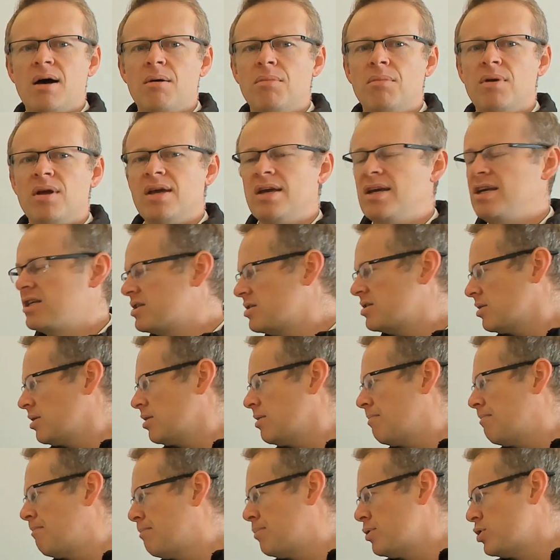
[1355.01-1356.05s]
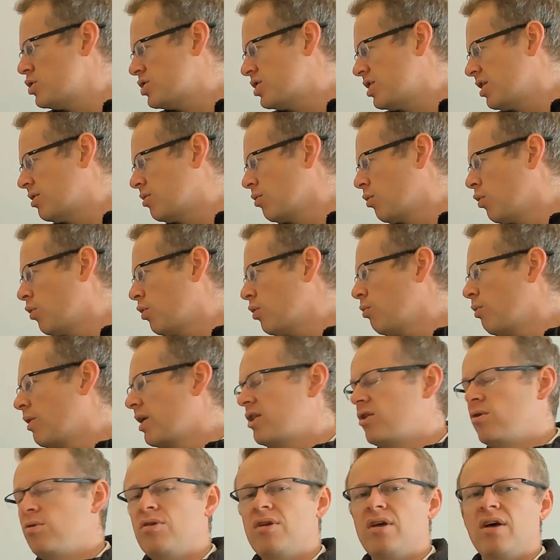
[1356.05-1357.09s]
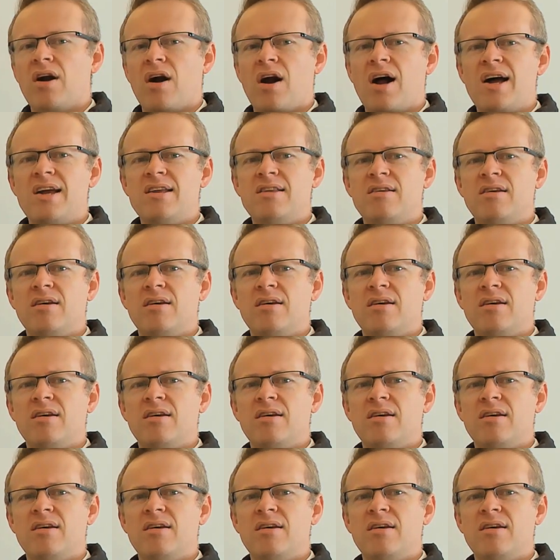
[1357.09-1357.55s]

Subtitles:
he's pushed it all the way to the right.